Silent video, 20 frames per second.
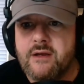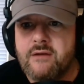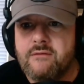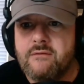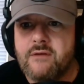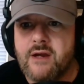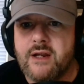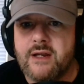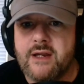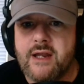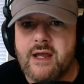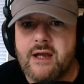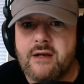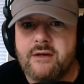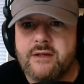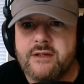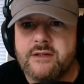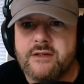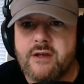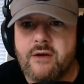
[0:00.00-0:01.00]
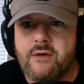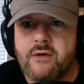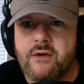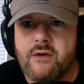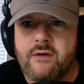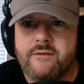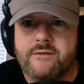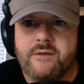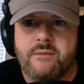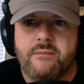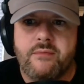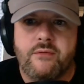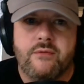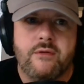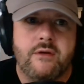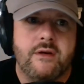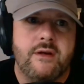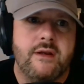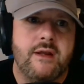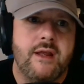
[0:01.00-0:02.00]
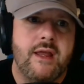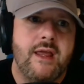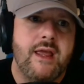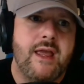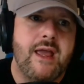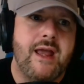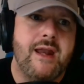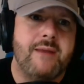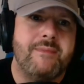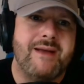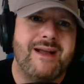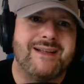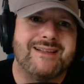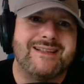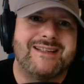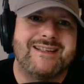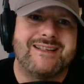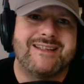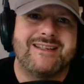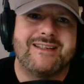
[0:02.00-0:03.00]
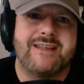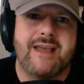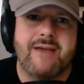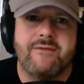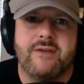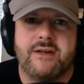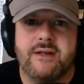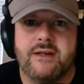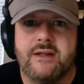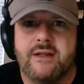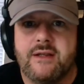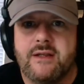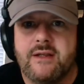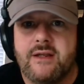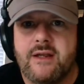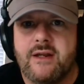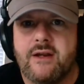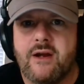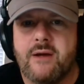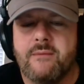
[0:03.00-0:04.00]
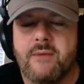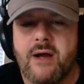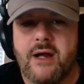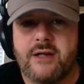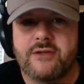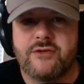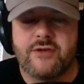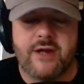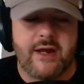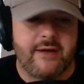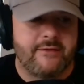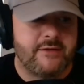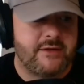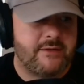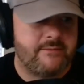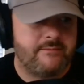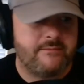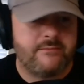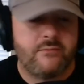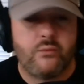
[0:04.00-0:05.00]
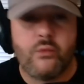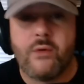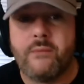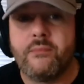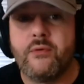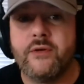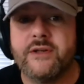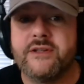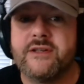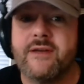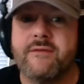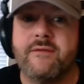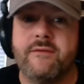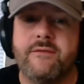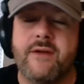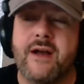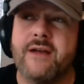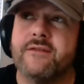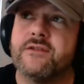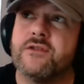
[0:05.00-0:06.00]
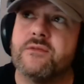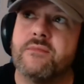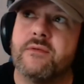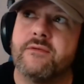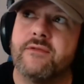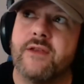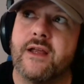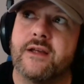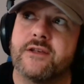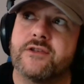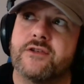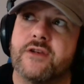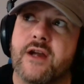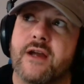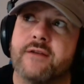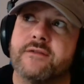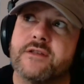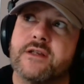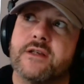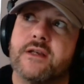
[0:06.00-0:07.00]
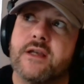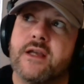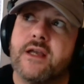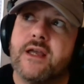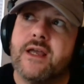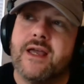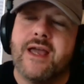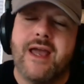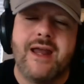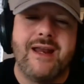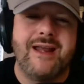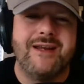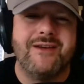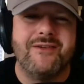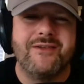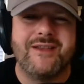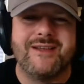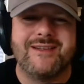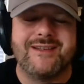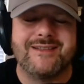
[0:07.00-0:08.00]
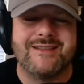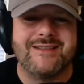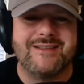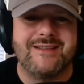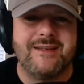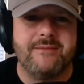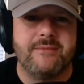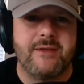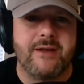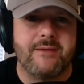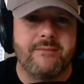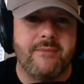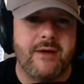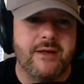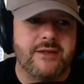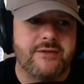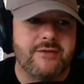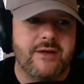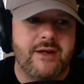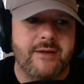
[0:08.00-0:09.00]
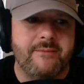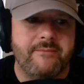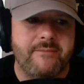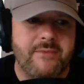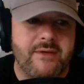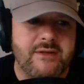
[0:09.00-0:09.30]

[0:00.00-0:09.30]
Right now, he's going off the board at about 7 in our mock drafts, 1.75 super flex drafts. And I know that doesn't seem like much, right?